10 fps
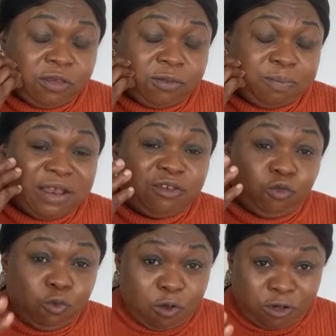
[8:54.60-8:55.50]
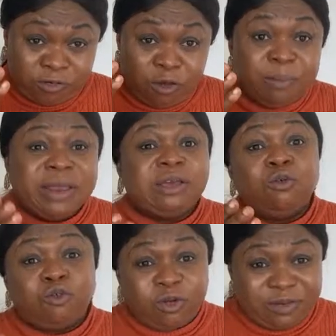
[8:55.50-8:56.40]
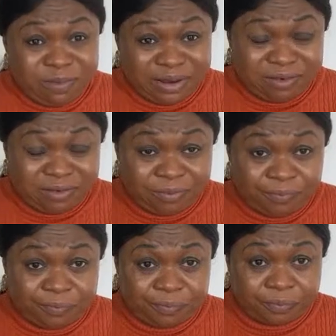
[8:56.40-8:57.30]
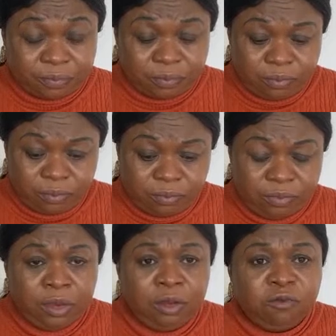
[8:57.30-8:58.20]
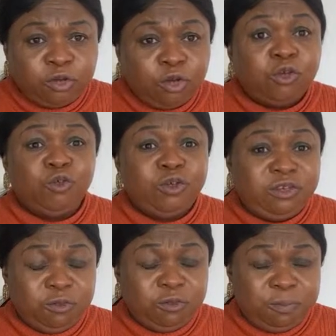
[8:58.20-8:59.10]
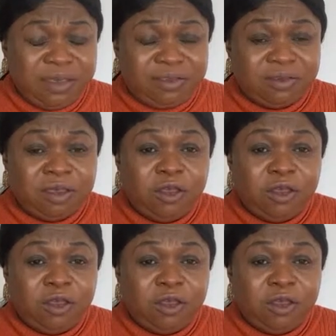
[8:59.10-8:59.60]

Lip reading: paid towards your medical treatment for those who need to pay it.